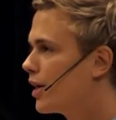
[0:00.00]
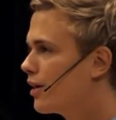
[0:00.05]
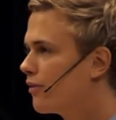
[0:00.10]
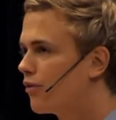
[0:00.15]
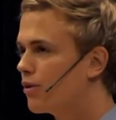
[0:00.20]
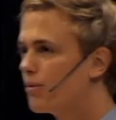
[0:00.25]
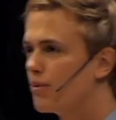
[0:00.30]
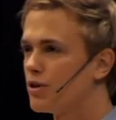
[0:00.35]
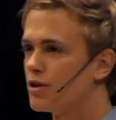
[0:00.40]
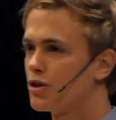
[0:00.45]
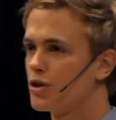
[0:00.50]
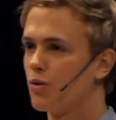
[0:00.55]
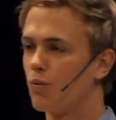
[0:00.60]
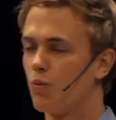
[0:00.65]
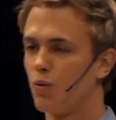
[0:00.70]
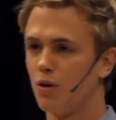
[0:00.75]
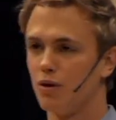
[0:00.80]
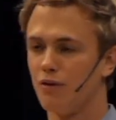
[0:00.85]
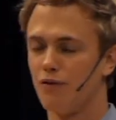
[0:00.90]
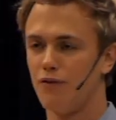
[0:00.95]
influence in
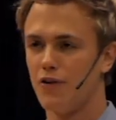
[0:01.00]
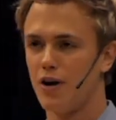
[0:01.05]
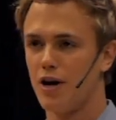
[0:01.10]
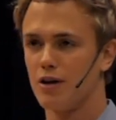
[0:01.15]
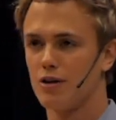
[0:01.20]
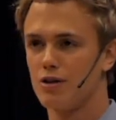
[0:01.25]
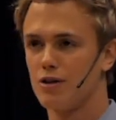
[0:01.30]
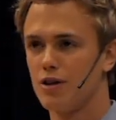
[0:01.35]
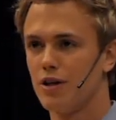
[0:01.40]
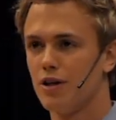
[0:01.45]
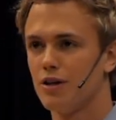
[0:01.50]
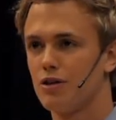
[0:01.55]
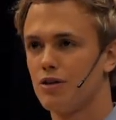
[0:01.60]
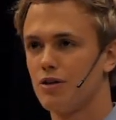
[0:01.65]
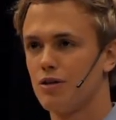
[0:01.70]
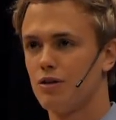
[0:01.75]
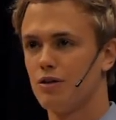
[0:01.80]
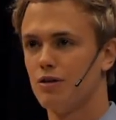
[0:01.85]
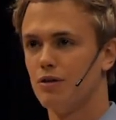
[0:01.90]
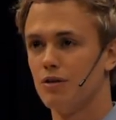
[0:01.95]
world affairs, and
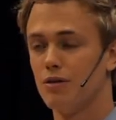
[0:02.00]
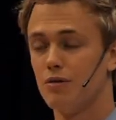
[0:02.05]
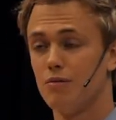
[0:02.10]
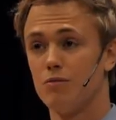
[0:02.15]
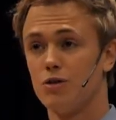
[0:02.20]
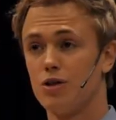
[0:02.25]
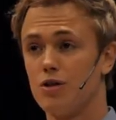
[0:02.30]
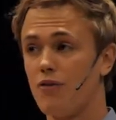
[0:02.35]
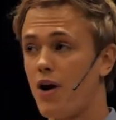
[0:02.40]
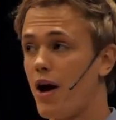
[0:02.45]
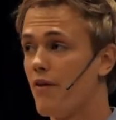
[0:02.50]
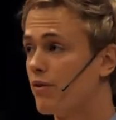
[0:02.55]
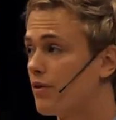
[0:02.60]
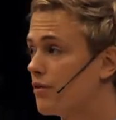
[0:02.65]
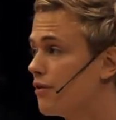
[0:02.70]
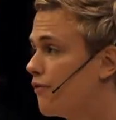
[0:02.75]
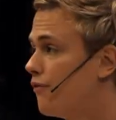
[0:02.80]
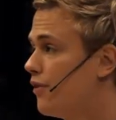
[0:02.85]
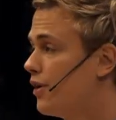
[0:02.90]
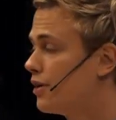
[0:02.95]
it's survival
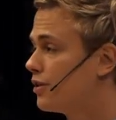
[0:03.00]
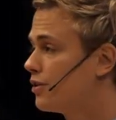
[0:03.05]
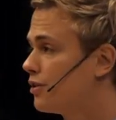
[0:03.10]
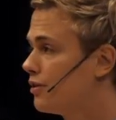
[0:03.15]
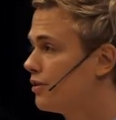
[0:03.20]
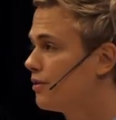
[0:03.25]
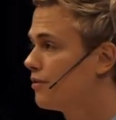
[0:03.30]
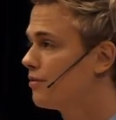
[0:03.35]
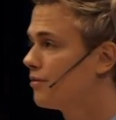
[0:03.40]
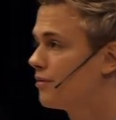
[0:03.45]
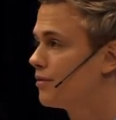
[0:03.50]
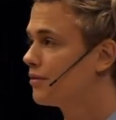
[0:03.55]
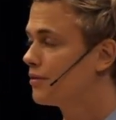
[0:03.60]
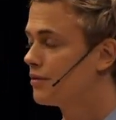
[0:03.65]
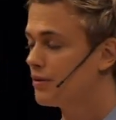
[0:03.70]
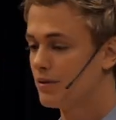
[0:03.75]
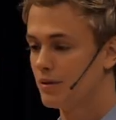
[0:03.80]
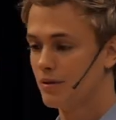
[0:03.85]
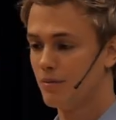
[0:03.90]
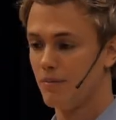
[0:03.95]
of the fittest,
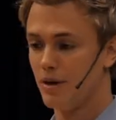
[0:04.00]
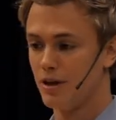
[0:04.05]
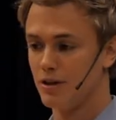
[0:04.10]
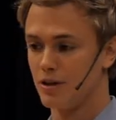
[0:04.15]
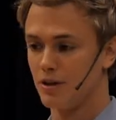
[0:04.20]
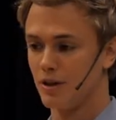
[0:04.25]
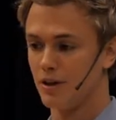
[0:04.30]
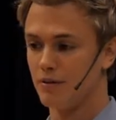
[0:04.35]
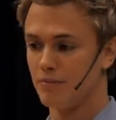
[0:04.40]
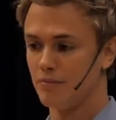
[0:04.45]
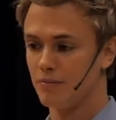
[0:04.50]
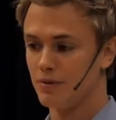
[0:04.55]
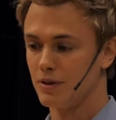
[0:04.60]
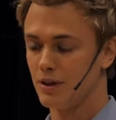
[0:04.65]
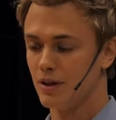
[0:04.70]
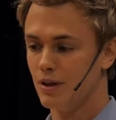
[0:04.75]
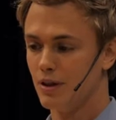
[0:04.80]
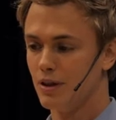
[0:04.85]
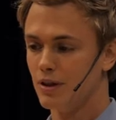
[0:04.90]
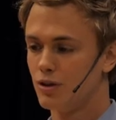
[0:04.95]
basically.
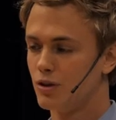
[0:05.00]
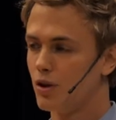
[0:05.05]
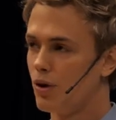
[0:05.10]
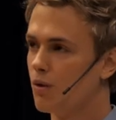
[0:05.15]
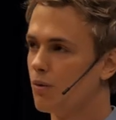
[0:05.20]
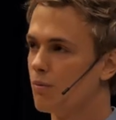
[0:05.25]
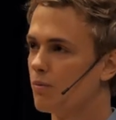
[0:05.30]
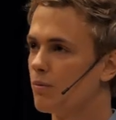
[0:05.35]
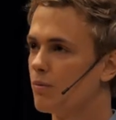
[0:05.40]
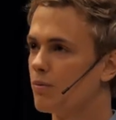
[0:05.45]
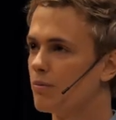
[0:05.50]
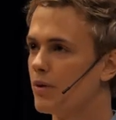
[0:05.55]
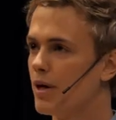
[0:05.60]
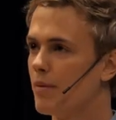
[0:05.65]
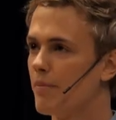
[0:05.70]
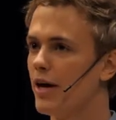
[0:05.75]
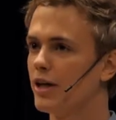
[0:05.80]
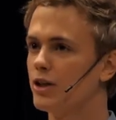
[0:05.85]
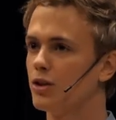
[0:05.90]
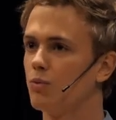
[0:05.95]
So
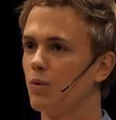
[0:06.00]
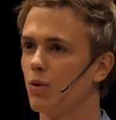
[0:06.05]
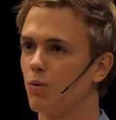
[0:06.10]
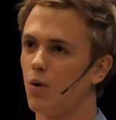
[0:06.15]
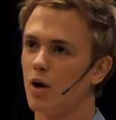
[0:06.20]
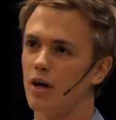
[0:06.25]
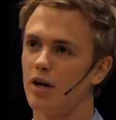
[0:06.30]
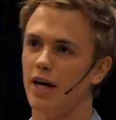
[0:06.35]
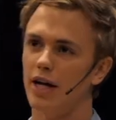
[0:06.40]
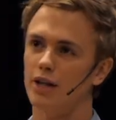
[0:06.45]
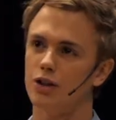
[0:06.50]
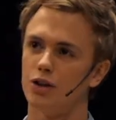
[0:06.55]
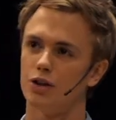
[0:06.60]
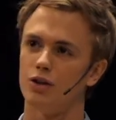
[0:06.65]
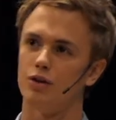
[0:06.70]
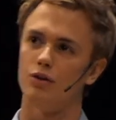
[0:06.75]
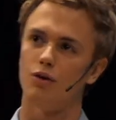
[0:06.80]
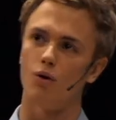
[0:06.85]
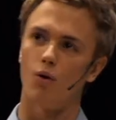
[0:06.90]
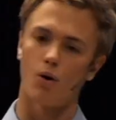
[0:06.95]
imagine when one
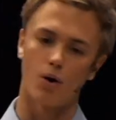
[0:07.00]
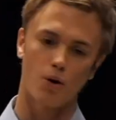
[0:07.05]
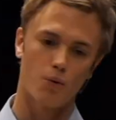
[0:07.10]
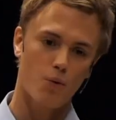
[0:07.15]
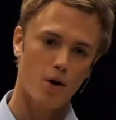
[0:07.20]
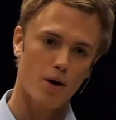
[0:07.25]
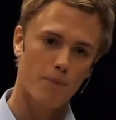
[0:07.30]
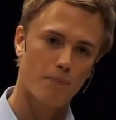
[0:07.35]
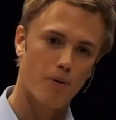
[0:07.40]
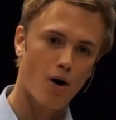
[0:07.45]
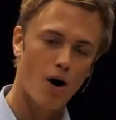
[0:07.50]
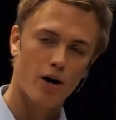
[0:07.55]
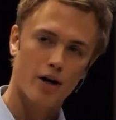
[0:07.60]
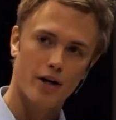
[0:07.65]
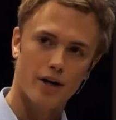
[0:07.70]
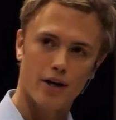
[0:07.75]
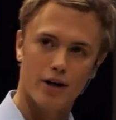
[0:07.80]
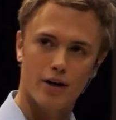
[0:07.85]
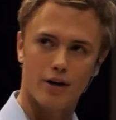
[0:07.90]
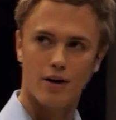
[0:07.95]
nation or one
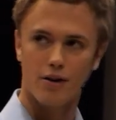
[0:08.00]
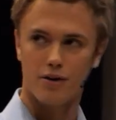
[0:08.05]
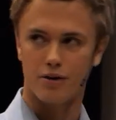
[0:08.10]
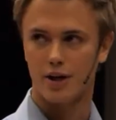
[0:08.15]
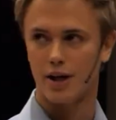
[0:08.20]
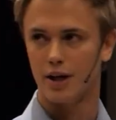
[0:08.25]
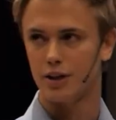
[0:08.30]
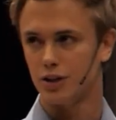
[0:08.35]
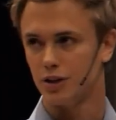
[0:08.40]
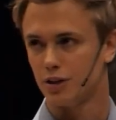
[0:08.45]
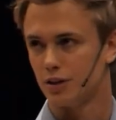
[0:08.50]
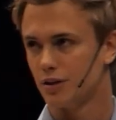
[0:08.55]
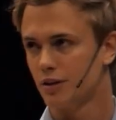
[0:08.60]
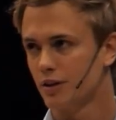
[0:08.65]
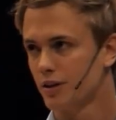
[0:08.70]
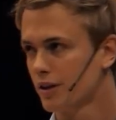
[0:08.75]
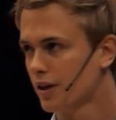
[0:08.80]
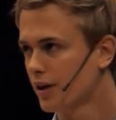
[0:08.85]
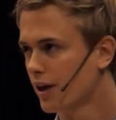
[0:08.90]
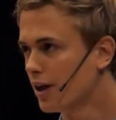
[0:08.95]
party in another nation
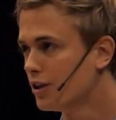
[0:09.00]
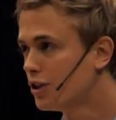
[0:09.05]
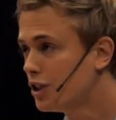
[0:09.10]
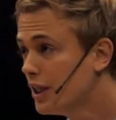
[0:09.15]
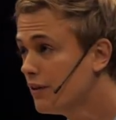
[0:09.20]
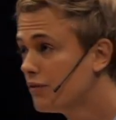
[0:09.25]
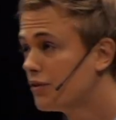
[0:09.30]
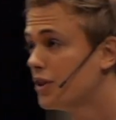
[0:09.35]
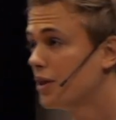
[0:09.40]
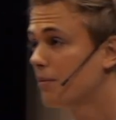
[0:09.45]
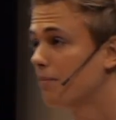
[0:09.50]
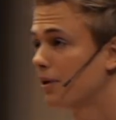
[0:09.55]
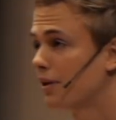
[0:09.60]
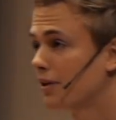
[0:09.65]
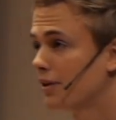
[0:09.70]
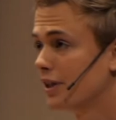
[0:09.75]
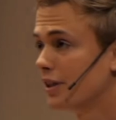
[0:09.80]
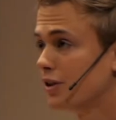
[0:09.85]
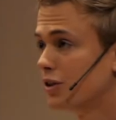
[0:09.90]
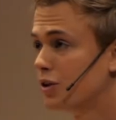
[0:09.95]
achieves the
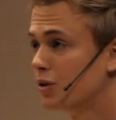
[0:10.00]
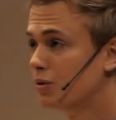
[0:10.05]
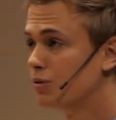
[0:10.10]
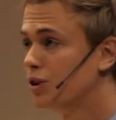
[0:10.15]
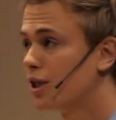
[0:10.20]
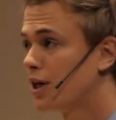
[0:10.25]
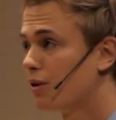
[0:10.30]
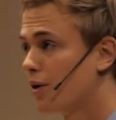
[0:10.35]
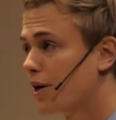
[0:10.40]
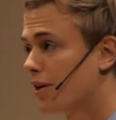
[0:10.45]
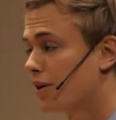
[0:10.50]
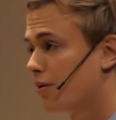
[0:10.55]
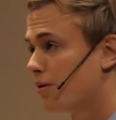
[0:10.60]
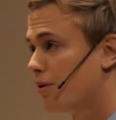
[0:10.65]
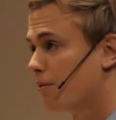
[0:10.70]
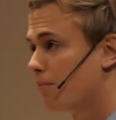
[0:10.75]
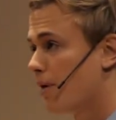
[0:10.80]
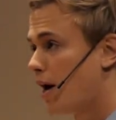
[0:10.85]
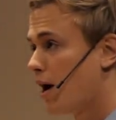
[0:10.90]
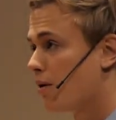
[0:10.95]
ability to generate their
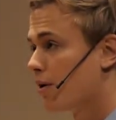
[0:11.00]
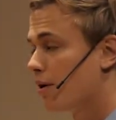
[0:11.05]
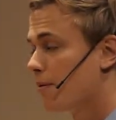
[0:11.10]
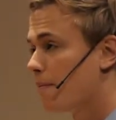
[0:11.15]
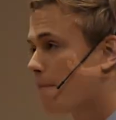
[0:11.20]
own power.